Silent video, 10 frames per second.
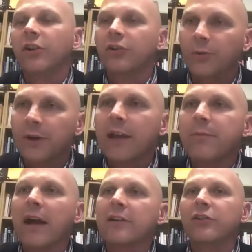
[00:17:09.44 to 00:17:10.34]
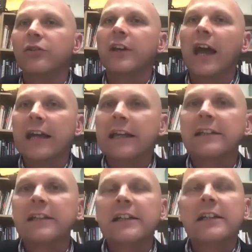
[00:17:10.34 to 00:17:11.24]
you know, so we came back to the
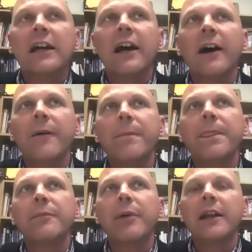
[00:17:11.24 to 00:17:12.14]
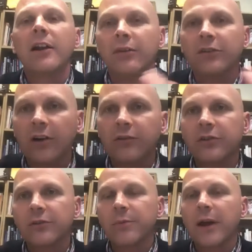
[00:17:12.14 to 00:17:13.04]
UK, paid our
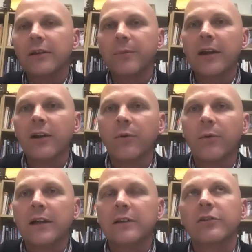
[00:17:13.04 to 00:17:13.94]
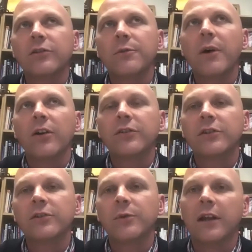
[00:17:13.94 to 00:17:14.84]
way to do a
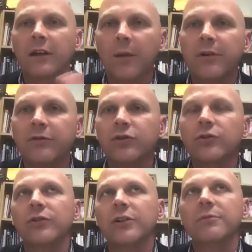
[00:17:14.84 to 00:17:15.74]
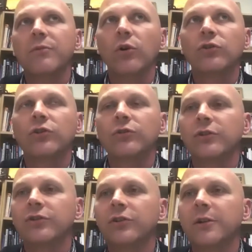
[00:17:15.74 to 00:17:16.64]
master's. We had a couple of children, more
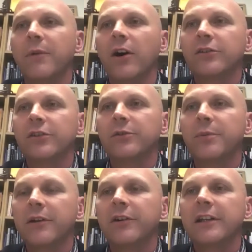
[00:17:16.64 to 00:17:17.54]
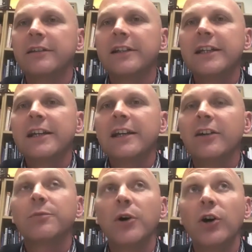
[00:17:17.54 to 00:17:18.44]
children during the master's period
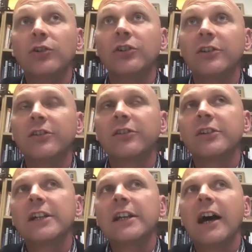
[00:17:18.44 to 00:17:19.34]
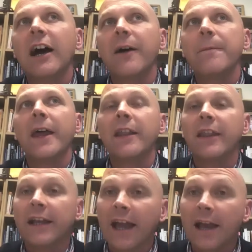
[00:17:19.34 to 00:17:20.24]
at Spurgeon's, and
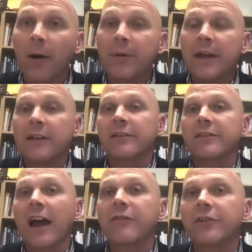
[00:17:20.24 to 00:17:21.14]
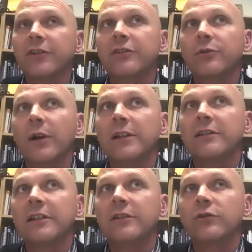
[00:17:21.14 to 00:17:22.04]
then came up here to Stafford
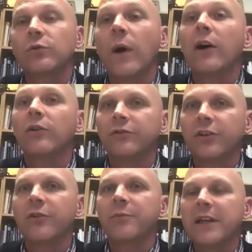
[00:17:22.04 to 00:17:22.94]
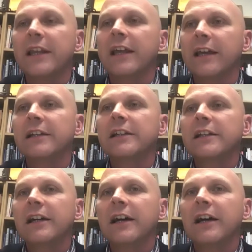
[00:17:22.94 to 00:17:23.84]
2012. So I've been here
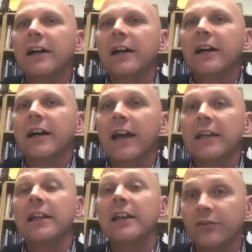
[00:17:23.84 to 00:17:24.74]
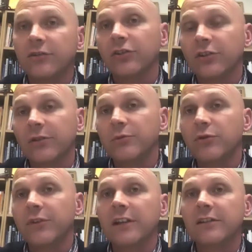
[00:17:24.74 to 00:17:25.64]
8 years, just
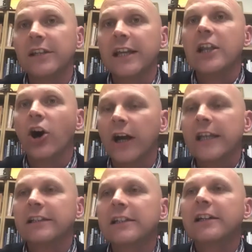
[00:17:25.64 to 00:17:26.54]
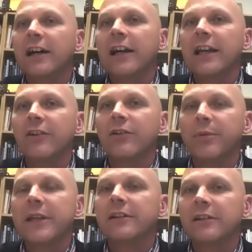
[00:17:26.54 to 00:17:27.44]
moving into year 9 here at the
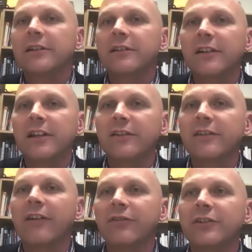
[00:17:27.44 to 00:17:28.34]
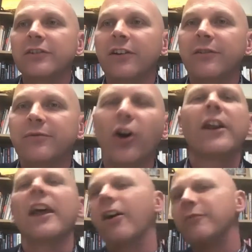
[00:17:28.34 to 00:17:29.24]
Beacon in Stafford. So
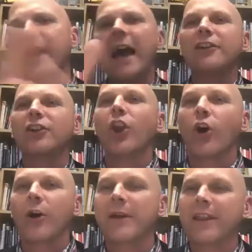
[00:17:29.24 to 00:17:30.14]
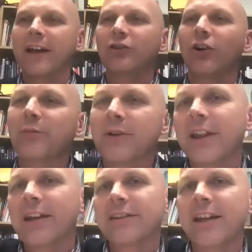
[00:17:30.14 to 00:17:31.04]
sorry that I've meandered along a bit there, Joth,
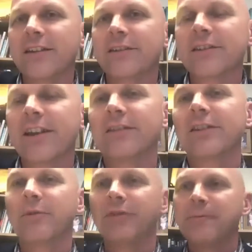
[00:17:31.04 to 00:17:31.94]
but there's something.